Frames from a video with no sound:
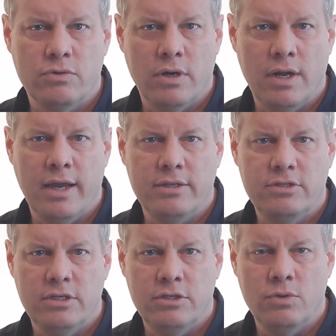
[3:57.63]
or
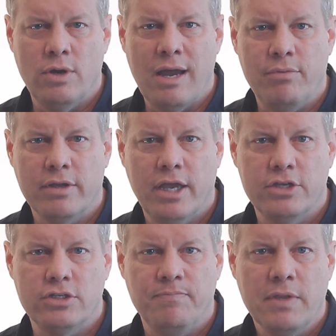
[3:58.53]
ITU
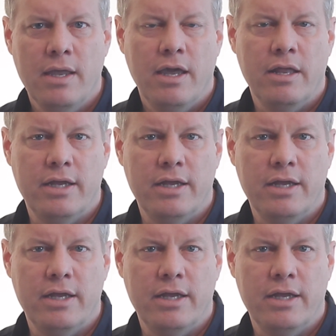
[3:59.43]
application. An